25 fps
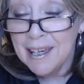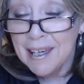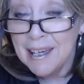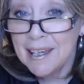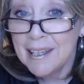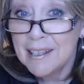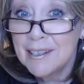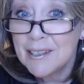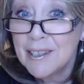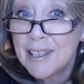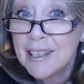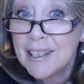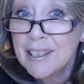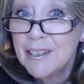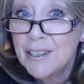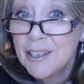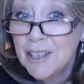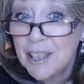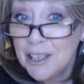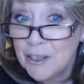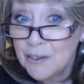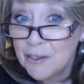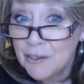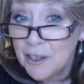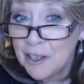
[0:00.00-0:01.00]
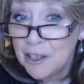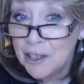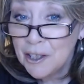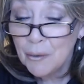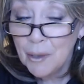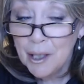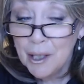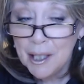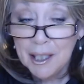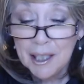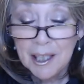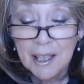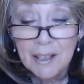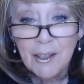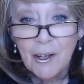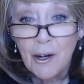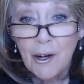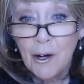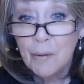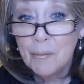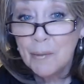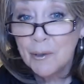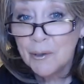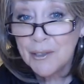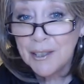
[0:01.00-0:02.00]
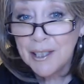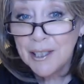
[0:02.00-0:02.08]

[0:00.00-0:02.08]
It's January 20th, almost